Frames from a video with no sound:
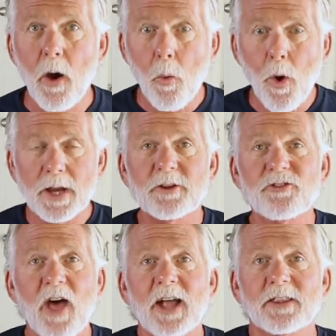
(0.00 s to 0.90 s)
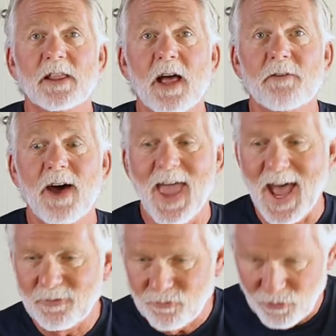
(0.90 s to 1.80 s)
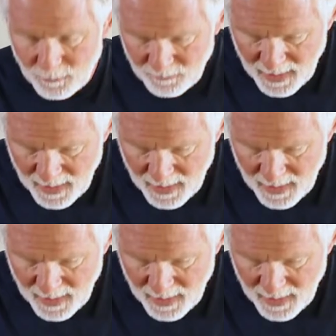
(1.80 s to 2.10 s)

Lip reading: What is not to love, I asked you.